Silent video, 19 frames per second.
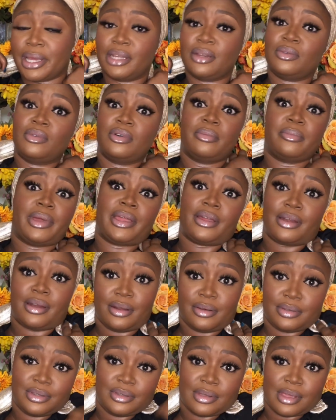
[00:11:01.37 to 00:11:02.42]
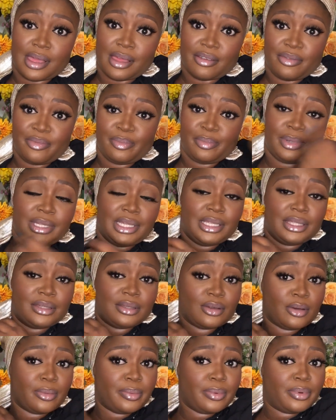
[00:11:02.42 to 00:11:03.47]
I don't want my crown to have pleats
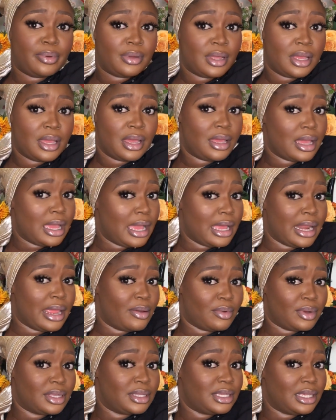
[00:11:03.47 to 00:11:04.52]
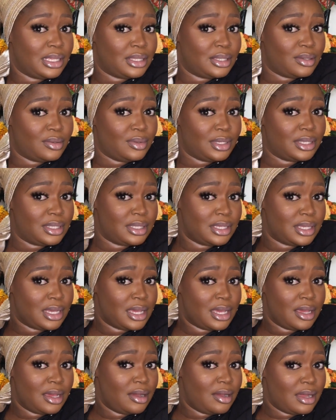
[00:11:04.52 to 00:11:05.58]
up and I want a twist.
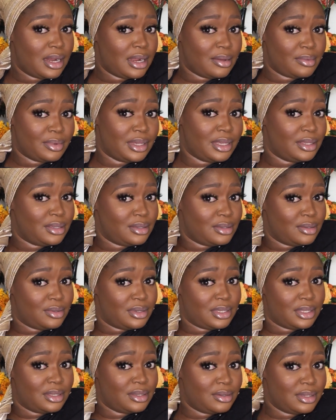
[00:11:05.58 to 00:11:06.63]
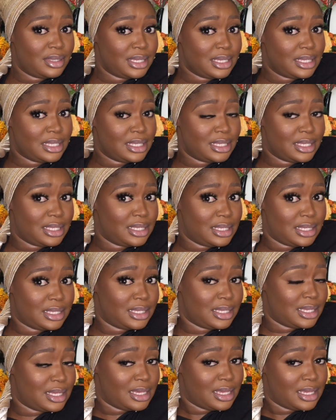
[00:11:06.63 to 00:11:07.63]
All I'm going to do is do this.